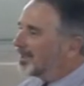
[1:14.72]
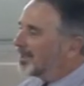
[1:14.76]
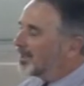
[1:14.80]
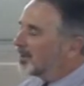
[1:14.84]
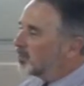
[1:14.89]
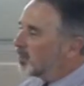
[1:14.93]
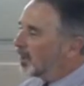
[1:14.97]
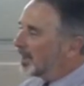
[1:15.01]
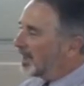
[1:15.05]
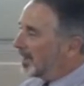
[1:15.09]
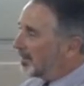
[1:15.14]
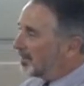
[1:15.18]

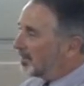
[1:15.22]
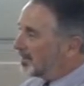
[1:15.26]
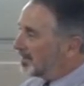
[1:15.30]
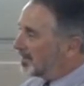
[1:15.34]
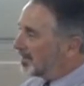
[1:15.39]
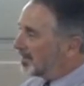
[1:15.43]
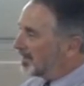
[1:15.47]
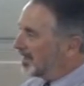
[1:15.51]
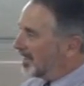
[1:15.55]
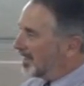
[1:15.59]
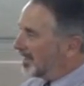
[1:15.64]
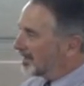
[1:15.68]
and what
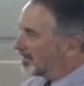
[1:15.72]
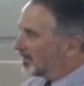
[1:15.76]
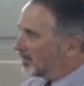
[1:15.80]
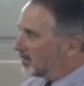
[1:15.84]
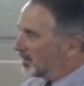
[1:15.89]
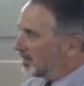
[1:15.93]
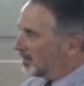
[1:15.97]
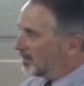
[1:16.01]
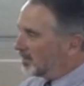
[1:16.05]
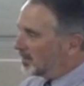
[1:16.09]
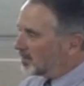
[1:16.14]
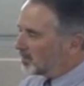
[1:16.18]
happens next. So
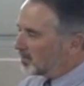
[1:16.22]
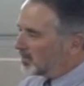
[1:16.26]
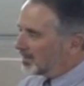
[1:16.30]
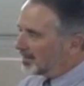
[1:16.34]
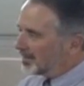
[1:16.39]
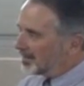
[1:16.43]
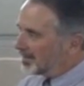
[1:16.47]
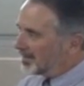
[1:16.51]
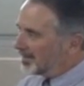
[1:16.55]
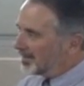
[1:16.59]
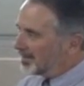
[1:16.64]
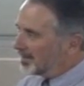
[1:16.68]
we're
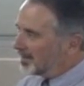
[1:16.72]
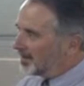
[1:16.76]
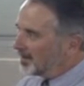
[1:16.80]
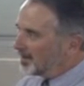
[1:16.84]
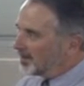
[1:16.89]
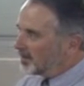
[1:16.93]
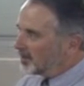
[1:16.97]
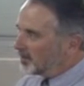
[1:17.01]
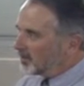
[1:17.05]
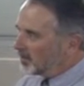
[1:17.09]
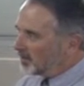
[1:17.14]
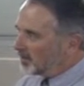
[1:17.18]
interested in
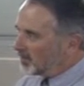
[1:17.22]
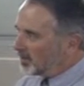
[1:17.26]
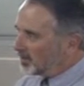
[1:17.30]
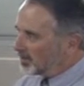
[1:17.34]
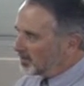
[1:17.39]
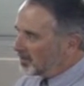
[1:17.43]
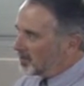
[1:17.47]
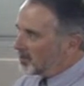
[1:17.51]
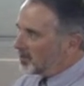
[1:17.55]
what's the